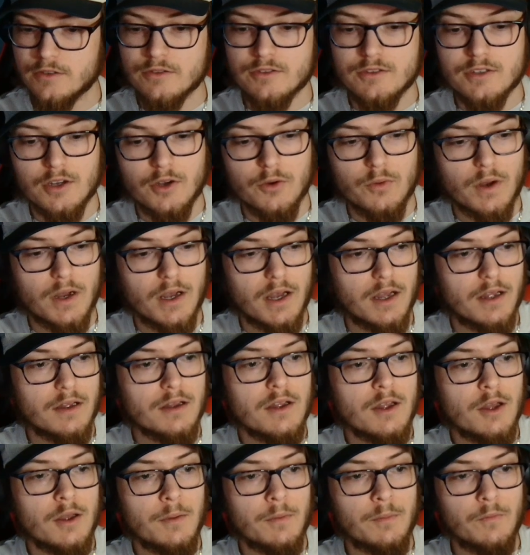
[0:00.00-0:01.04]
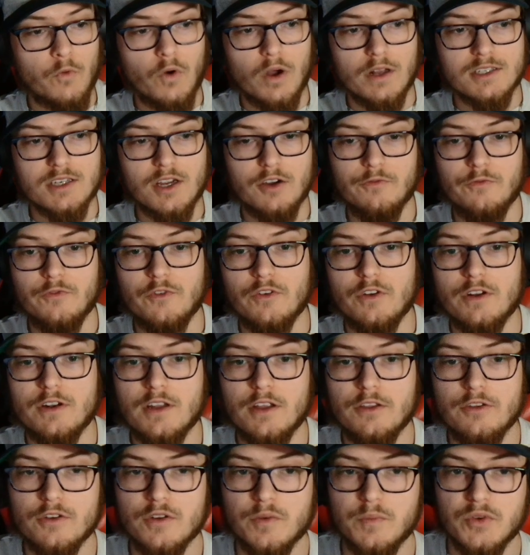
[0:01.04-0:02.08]
So watch out for
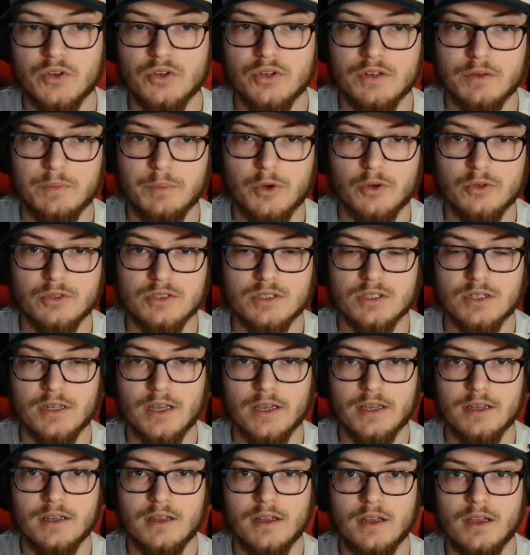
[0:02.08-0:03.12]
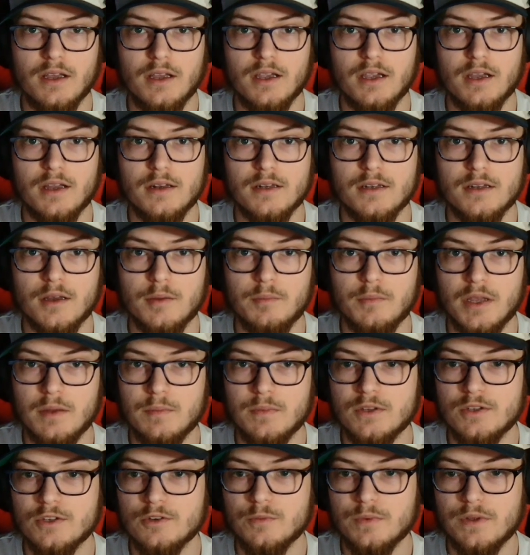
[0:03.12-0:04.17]
another community post today. And
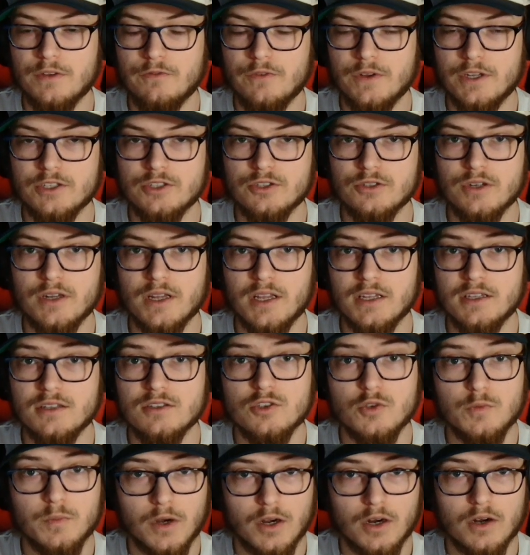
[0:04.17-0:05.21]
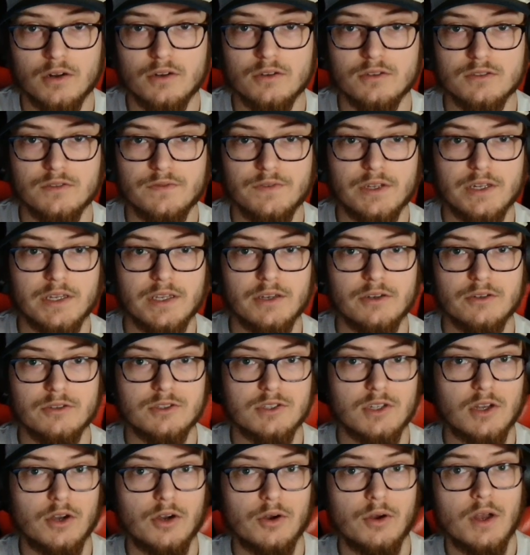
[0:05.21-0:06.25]
maybe you'll be featured in tomorrow's video.
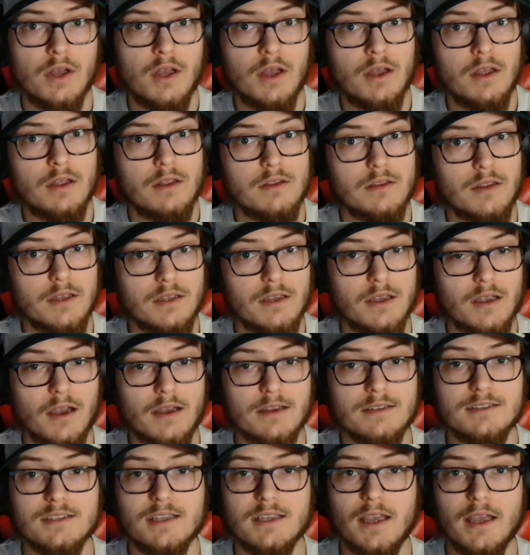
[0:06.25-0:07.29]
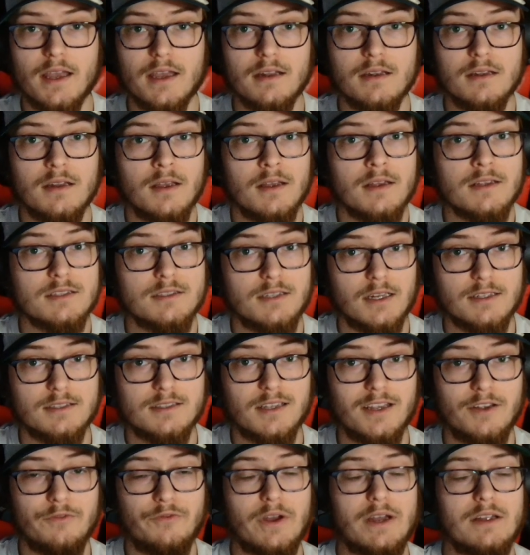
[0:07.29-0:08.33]
So thank you guys again. Stay
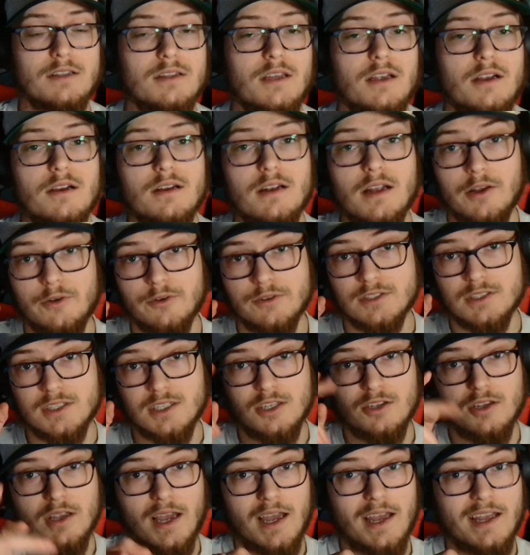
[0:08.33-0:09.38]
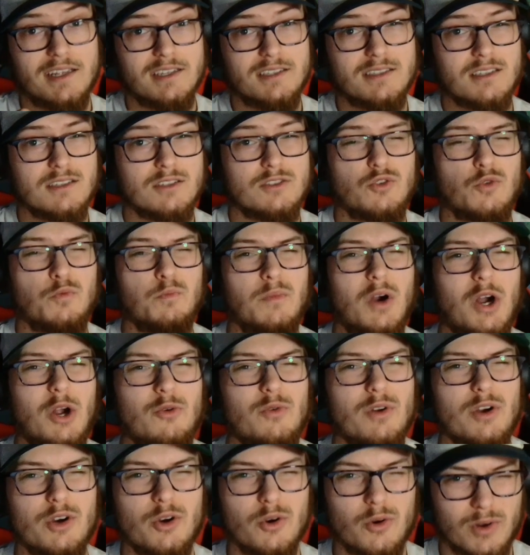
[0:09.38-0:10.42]
safe out there. And I will see you guys
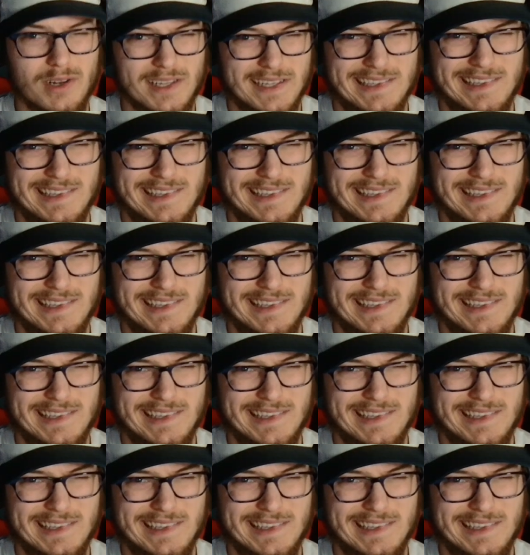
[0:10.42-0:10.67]
tomorrow.